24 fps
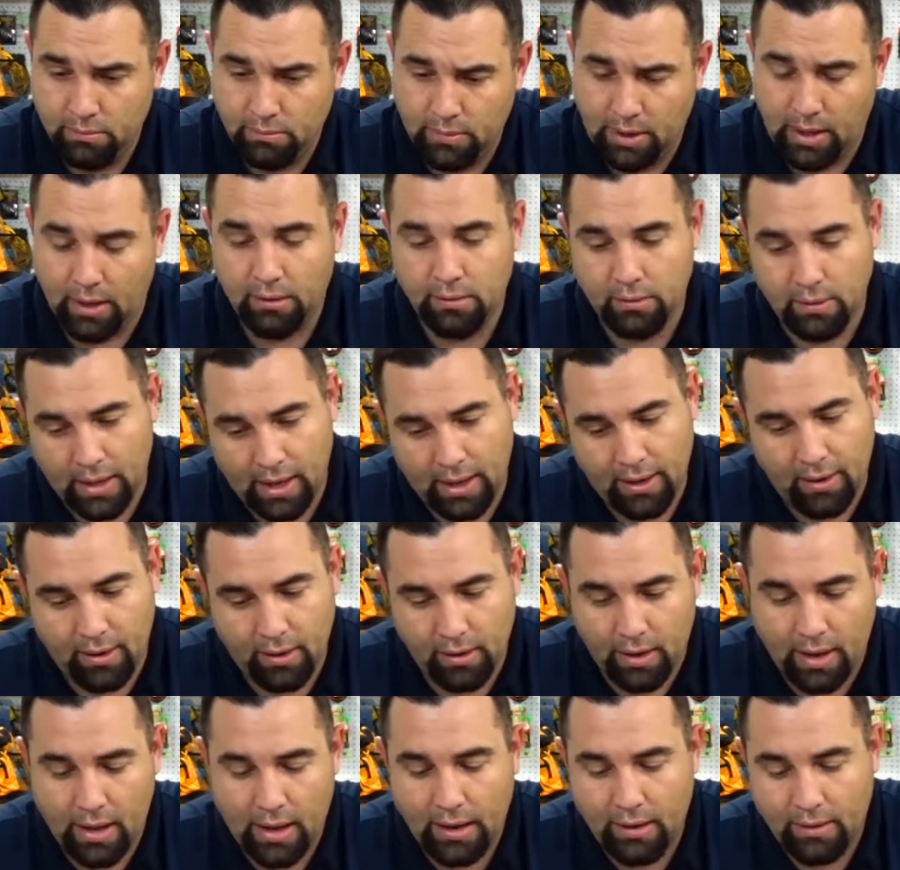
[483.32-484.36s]
Yeah, line
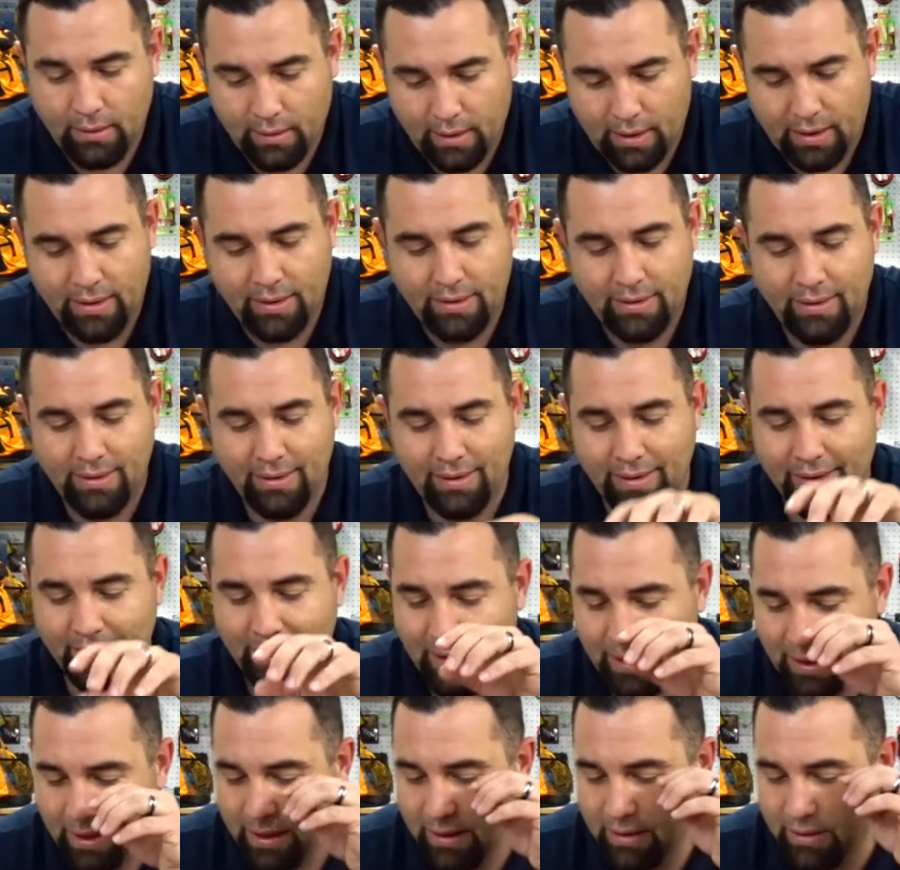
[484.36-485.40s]
online.
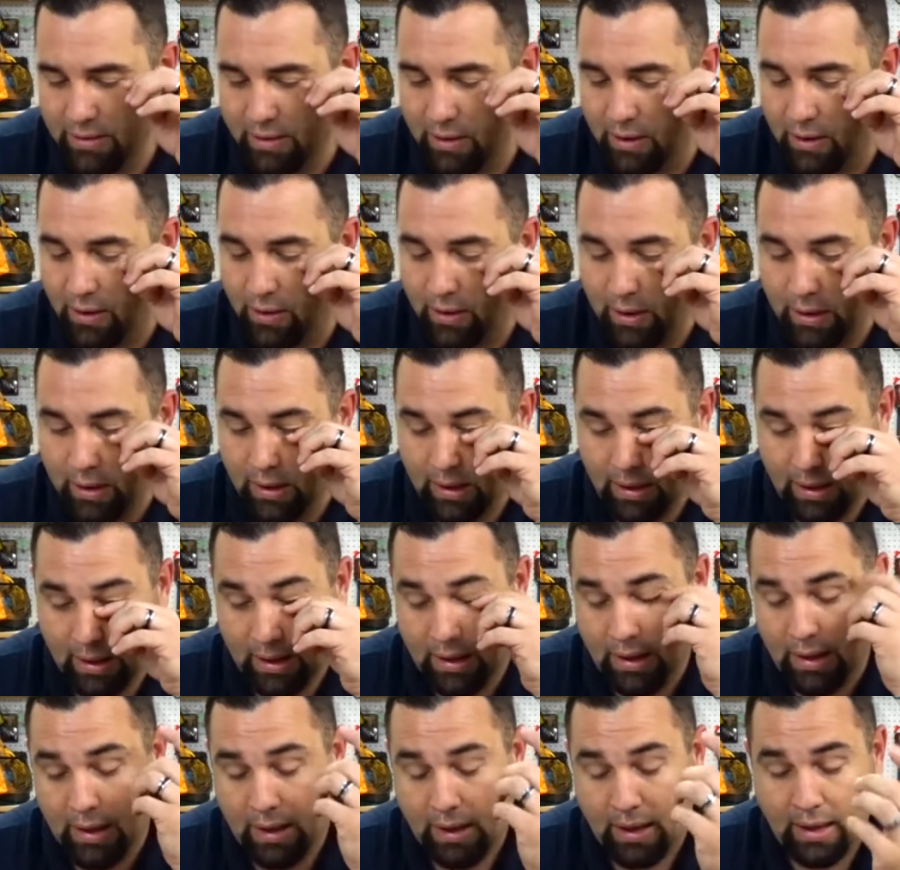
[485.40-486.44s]
So,
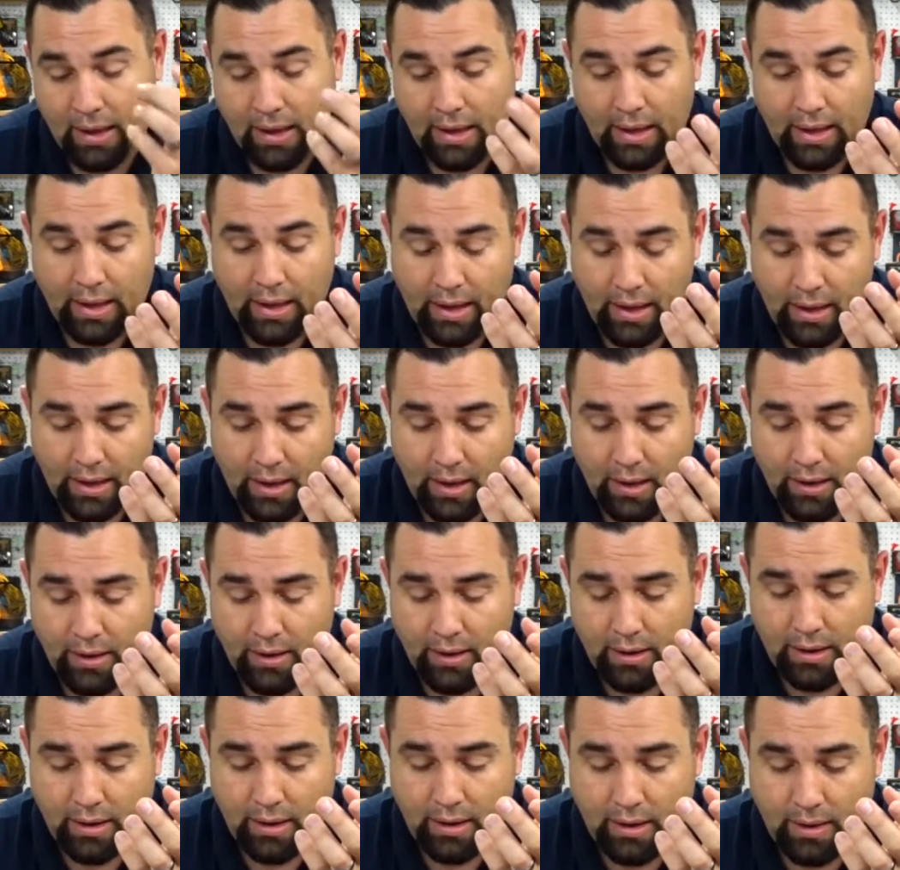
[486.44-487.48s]
and